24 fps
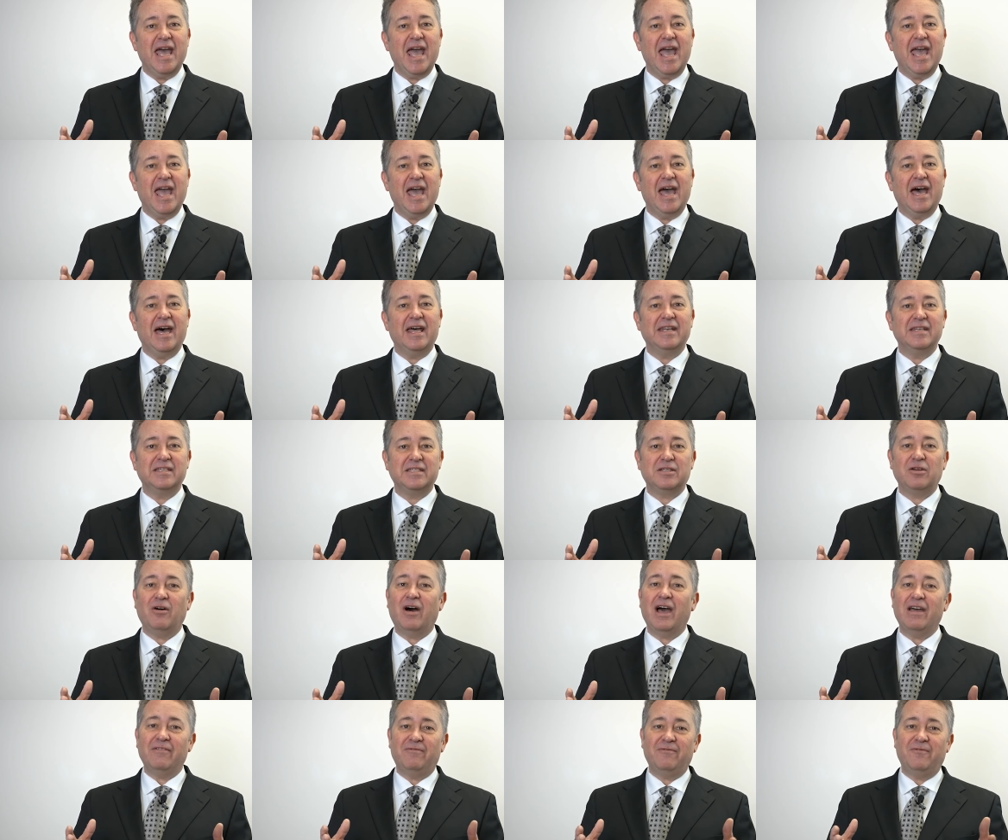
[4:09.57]
And
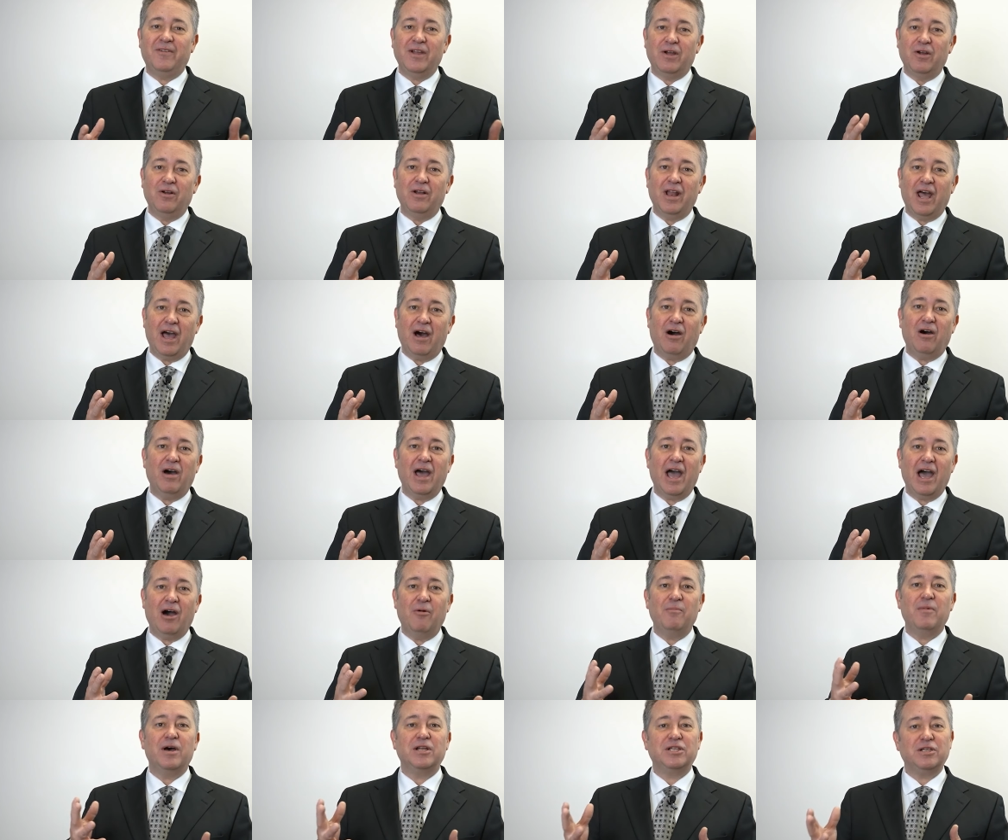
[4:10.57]
so I figured out
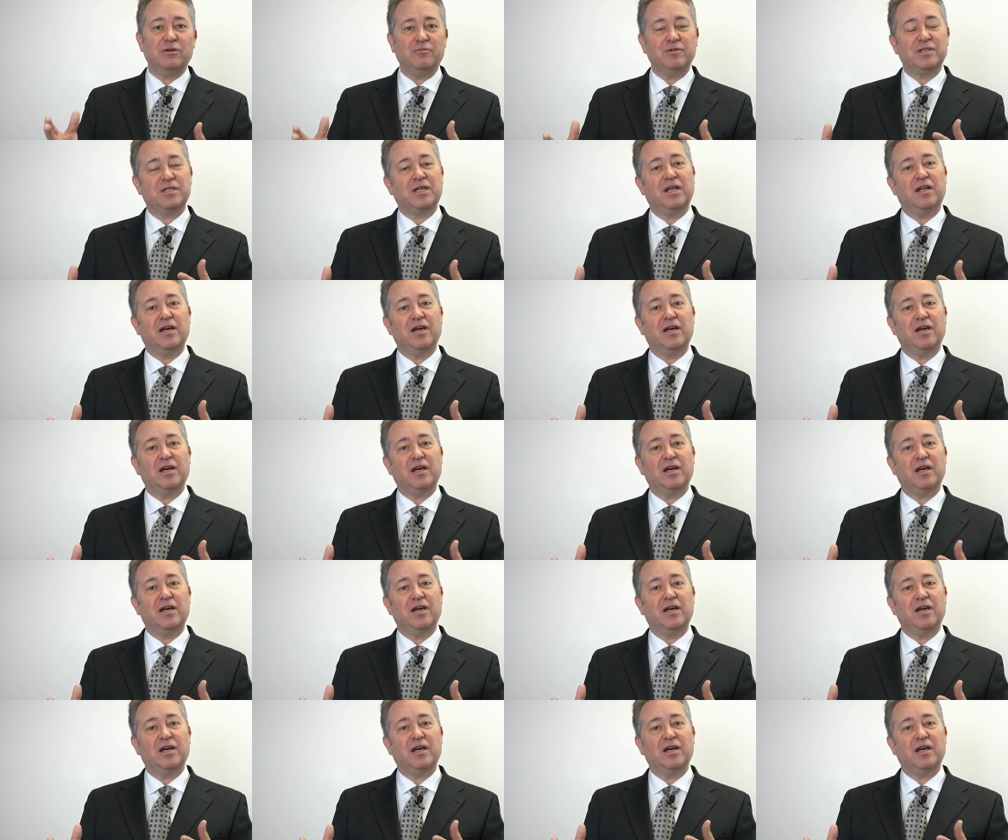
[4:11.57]
how much it was